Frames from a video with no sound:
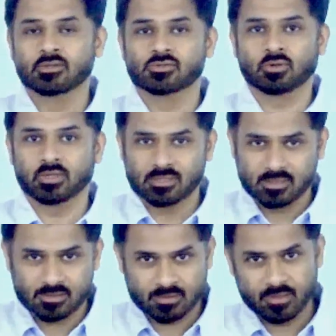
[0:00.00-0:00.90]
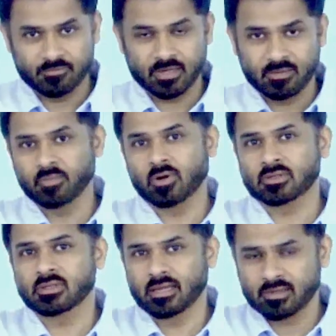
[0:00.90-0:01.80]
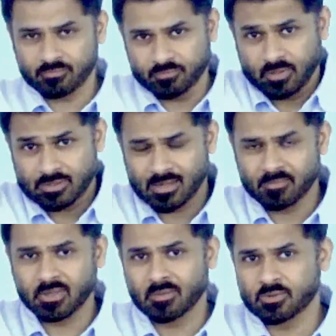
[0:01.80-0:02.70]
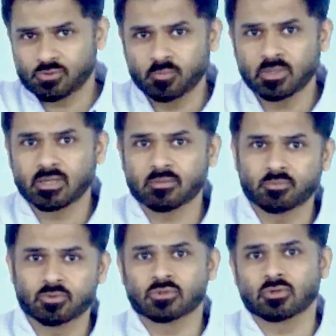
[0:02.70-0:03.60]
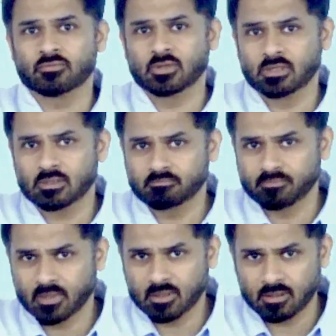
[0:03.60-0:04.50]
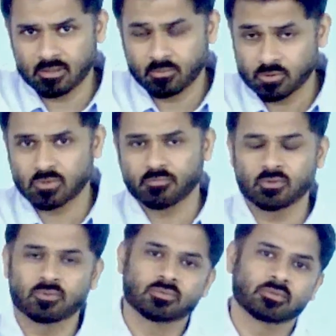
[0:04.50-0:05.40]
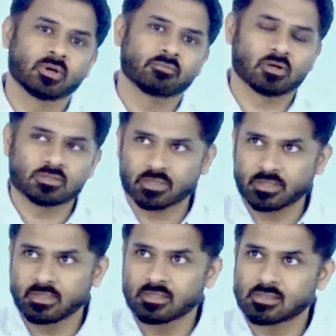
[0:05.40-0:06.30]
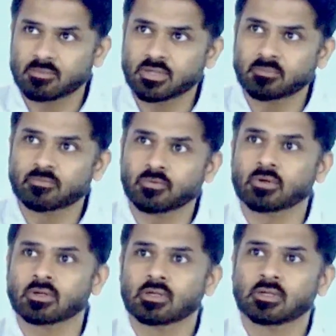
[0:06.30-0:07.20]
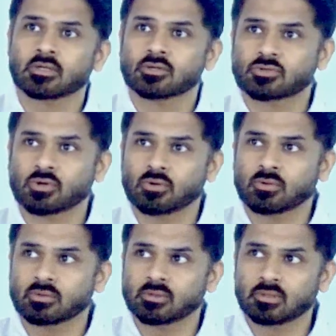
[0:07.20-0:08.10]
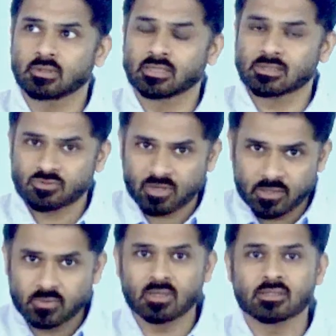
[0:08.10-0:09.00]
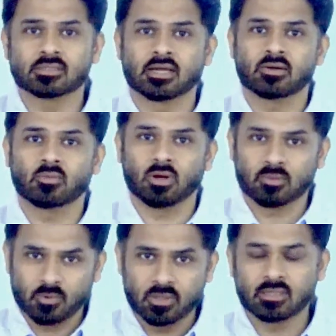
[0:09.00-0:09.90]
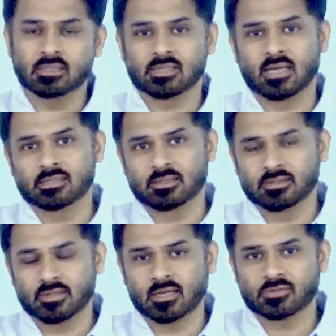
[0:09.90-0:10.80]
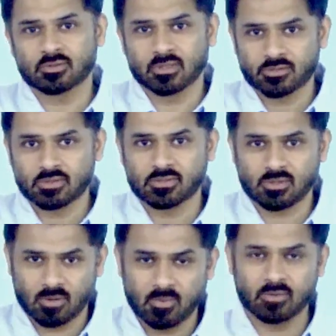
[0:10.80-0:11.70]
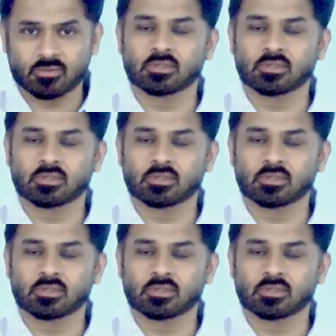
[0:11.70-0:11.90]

So it is a very important, like for example, I'm assuming that most of you have not studied the subject before. So let us try to understand what political science and international relations is all about.